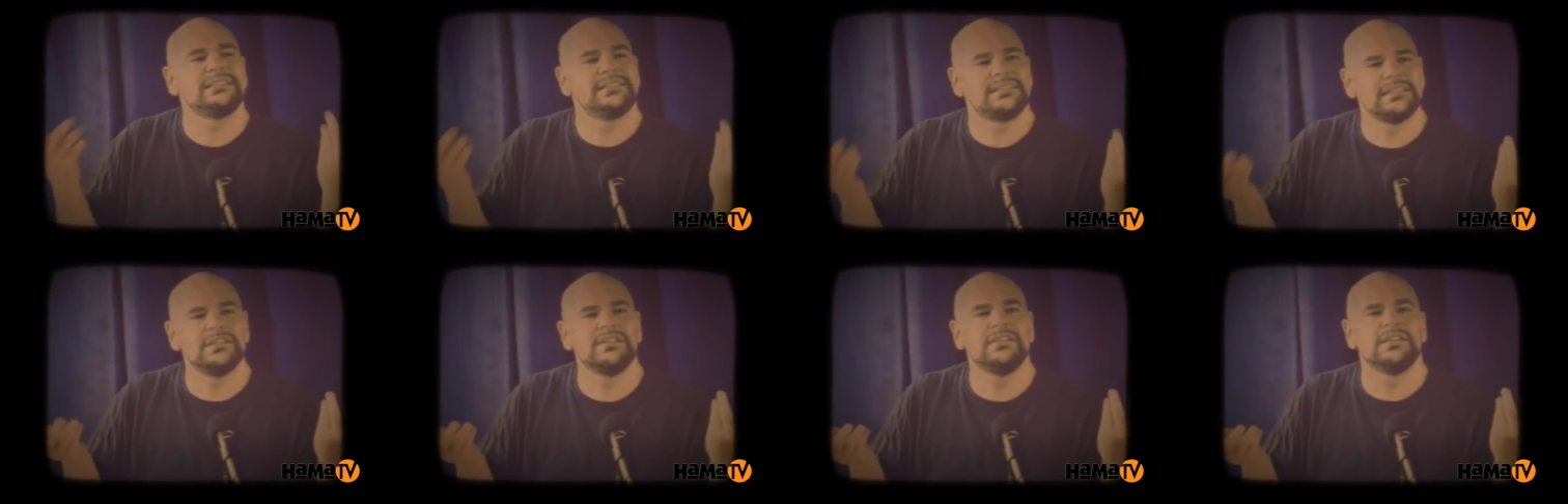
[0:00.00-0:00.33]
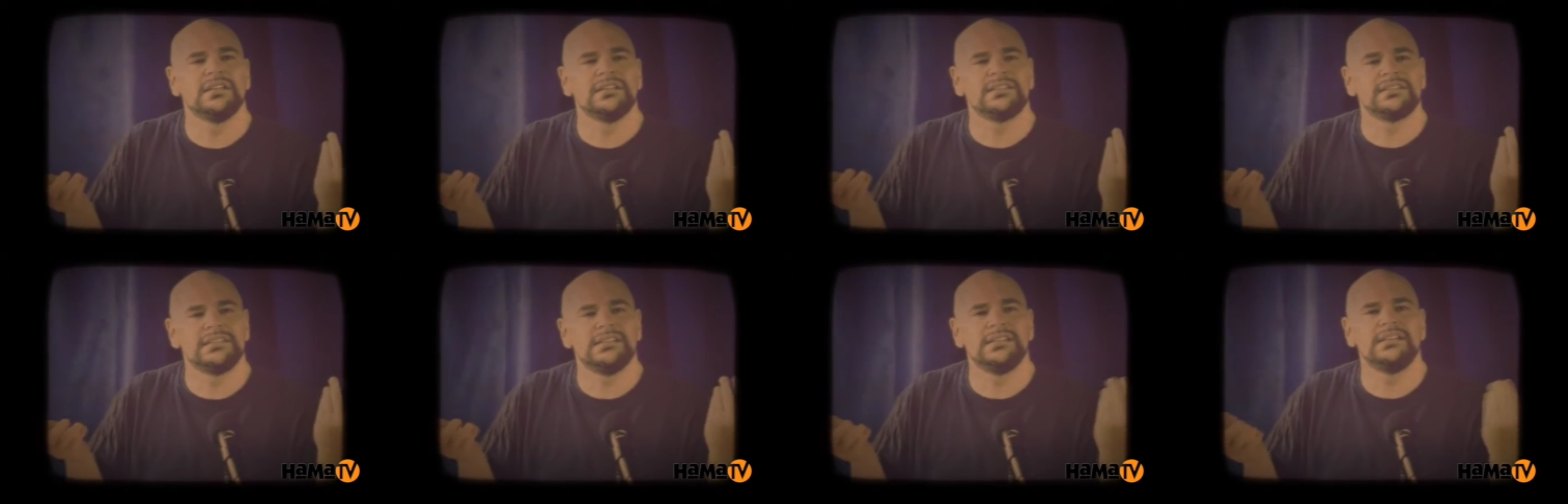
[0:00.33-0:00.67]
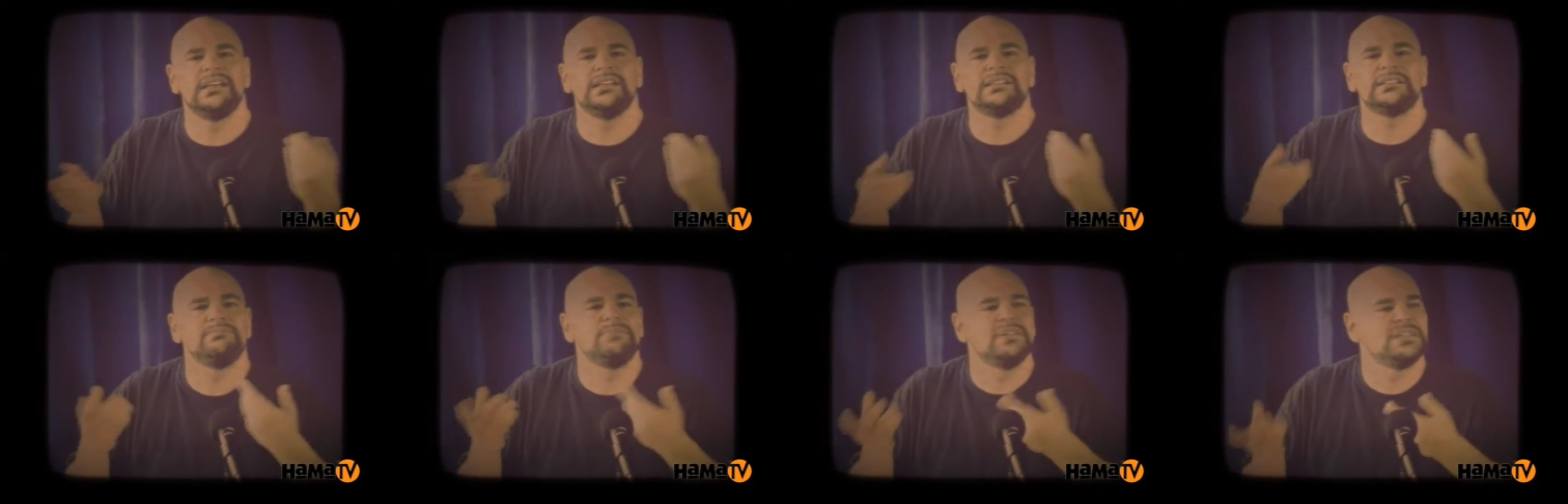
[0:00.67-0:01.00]

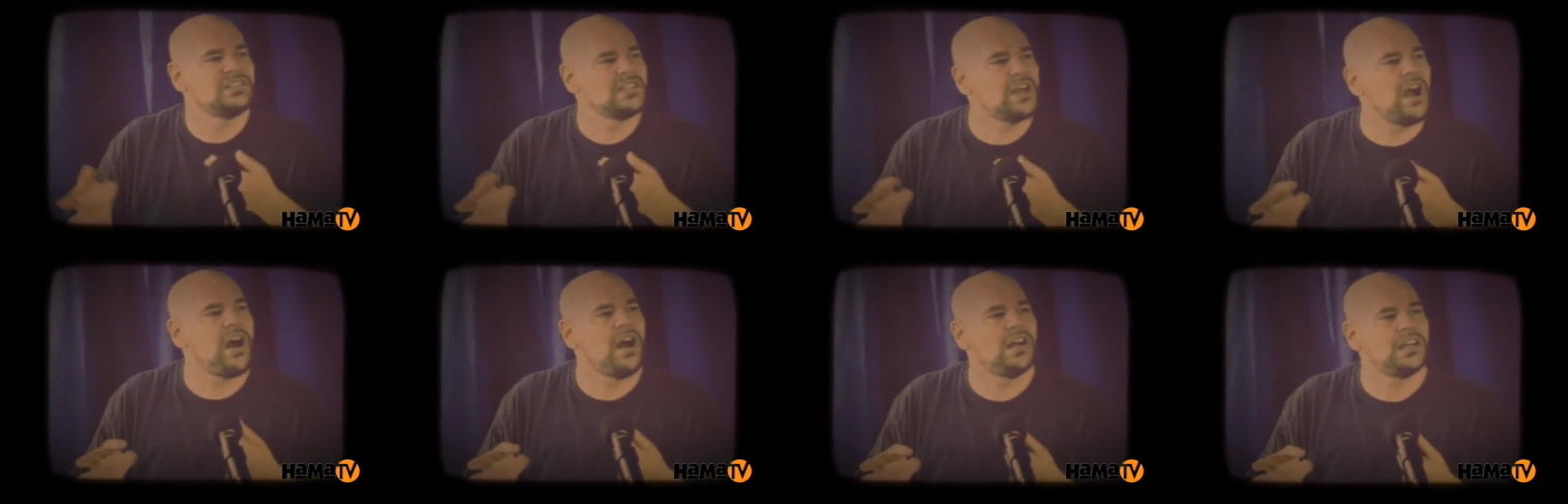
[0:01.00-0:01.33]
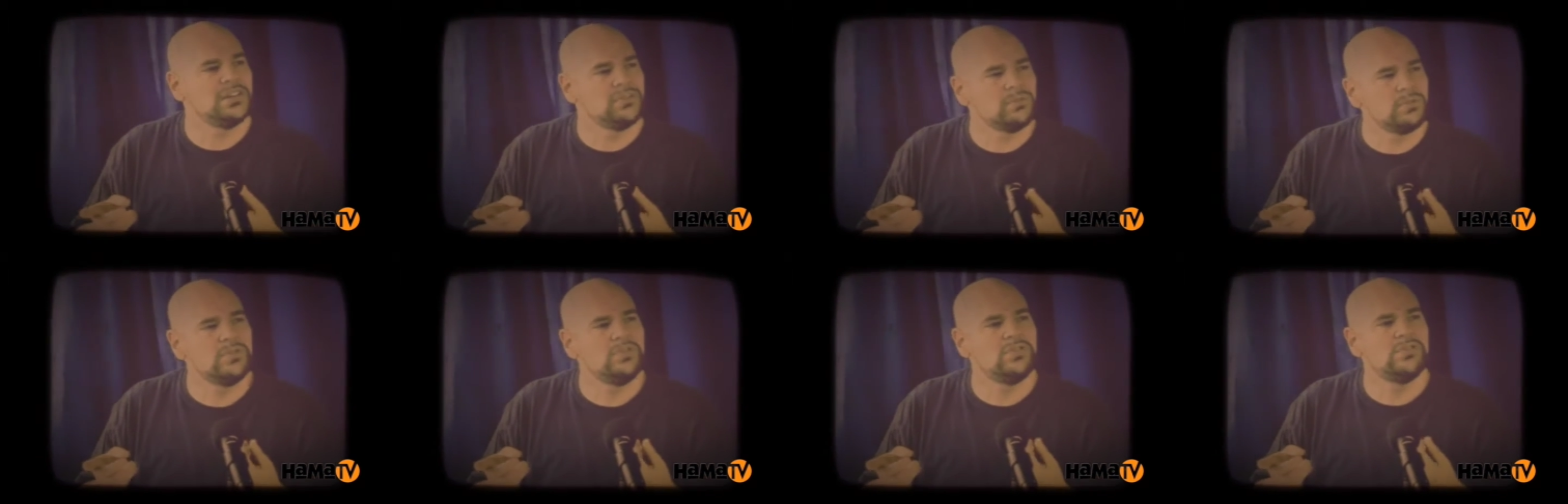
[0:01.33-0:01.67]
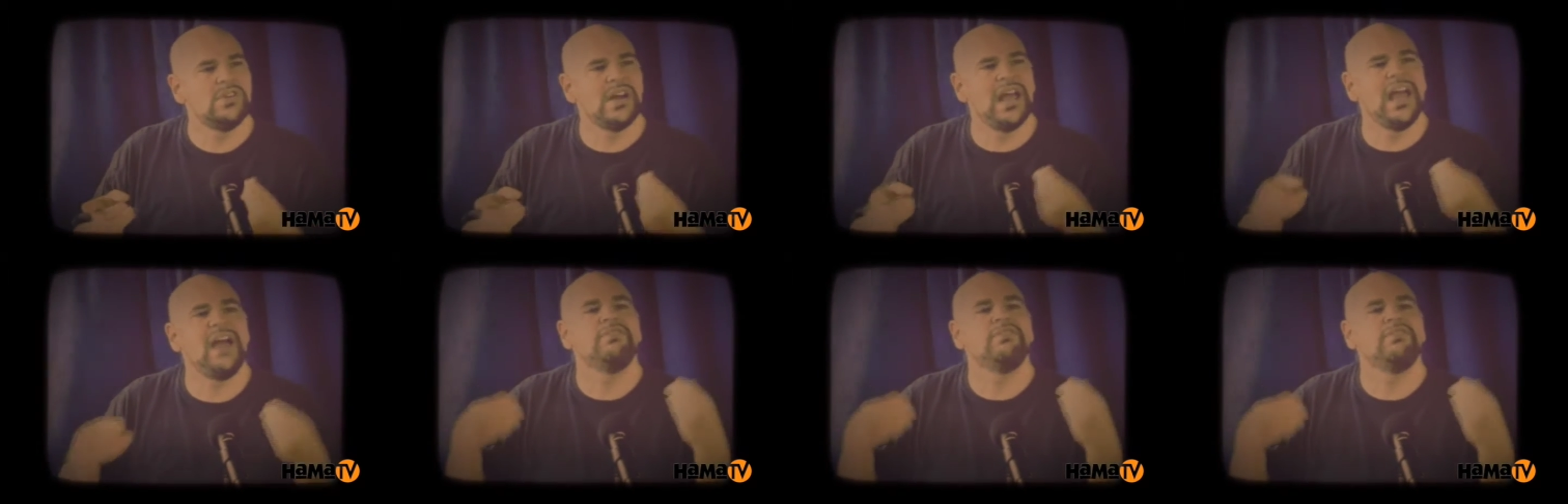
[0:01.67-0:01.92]
seriously as majority rule.